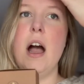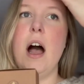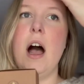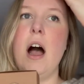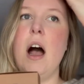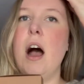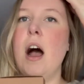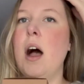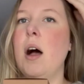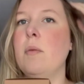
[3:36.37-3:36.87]

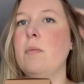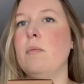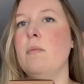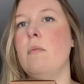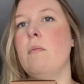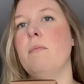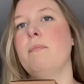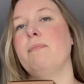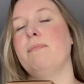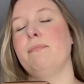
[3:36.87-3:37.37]

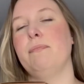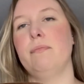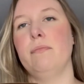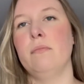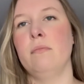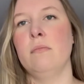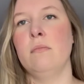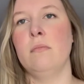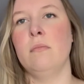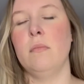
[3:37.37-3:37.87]
I
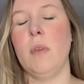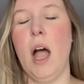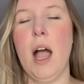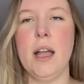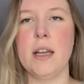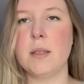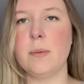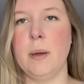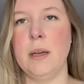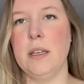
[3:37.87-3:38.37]

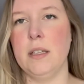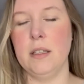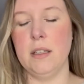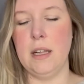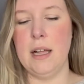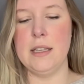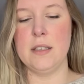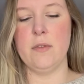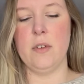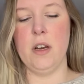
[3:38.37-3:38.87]
explained in the
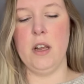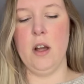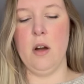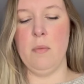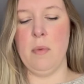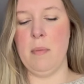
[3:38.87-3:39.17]
last video,